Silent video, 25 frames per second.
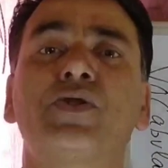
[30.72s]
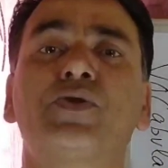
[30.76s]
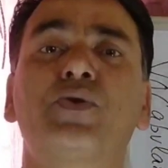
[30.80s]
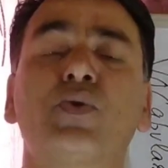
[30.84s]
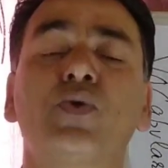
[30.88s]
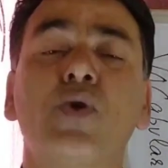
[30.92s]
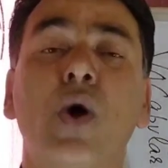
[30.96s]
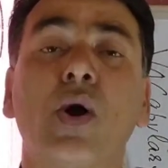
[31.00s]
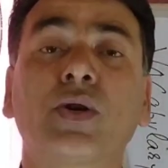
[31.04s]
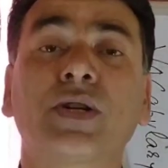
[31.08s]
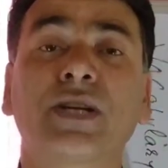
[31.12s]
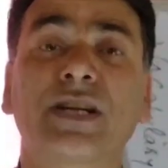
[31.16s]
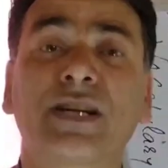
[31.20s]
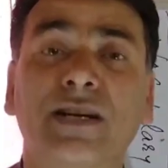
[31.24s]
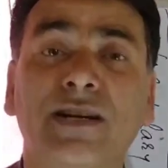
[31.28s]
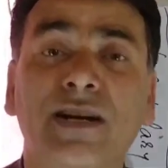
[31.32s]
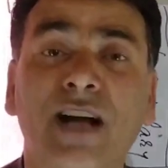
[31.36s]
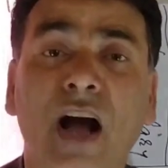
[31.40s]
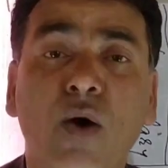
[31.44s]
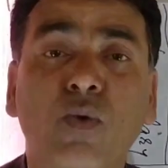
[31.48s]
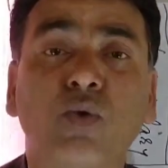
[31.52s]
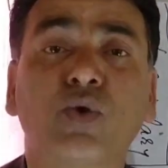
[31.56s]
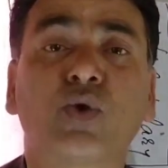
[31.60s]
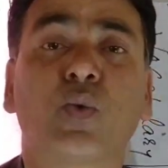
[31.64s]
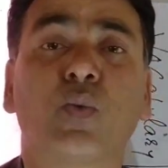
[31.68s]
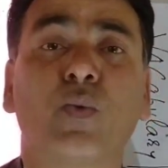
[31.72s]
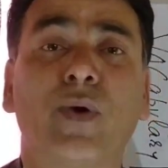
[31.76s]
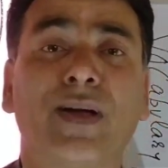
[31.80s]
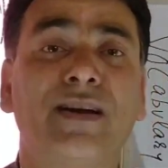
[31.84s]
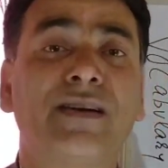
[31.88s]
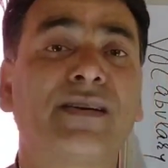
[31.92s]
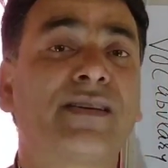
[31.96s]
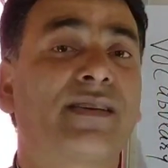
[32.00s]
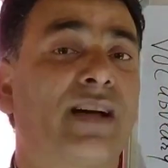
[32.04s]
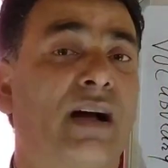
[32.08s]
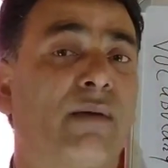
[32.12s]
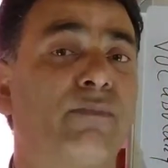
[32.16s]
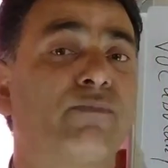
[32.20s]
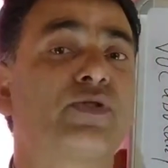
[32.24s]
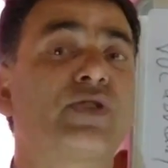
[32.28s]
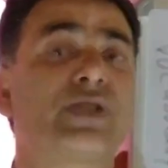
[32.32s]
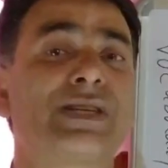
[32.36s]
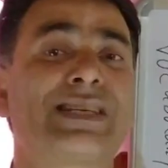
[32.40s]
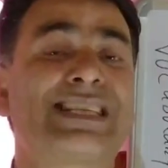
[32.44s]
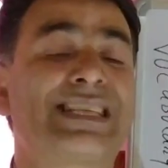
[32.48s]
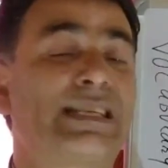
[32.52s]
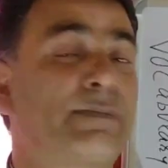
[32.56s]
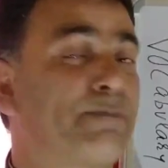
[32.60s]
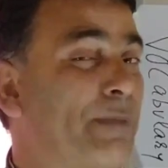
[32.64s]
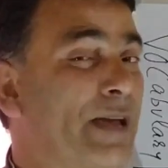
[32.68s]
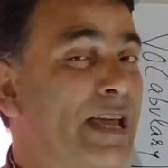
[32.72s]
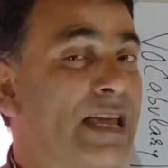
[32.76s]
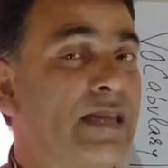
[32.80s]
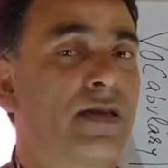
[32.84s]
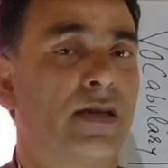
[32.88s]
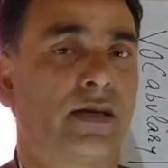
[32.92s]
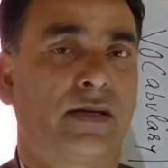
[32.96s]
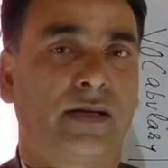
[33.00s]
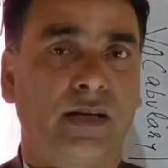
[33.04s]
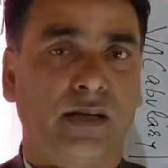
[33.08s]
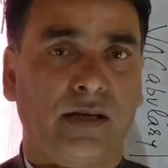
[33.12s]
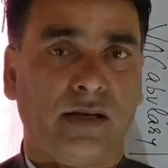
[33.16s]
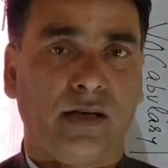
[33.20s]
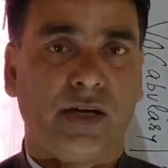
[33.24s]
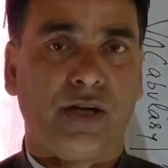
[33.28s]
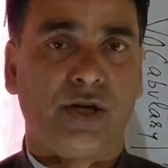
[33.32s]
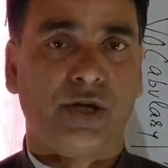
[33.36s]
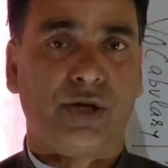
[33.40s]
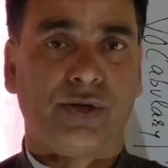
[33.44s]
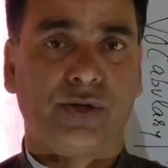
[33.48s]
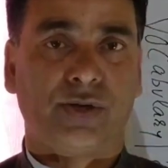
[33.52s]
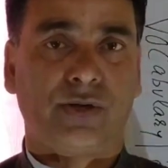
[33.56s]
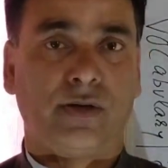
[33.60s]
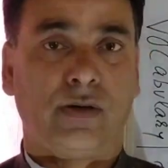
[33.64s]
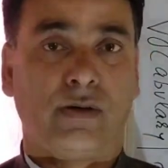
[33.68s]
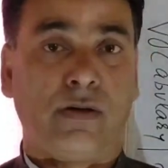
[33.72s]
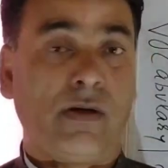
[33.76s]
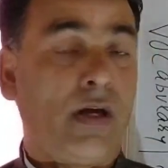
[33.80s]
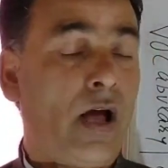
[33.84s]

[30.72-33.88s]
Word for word: do not count when it comes to speaking English.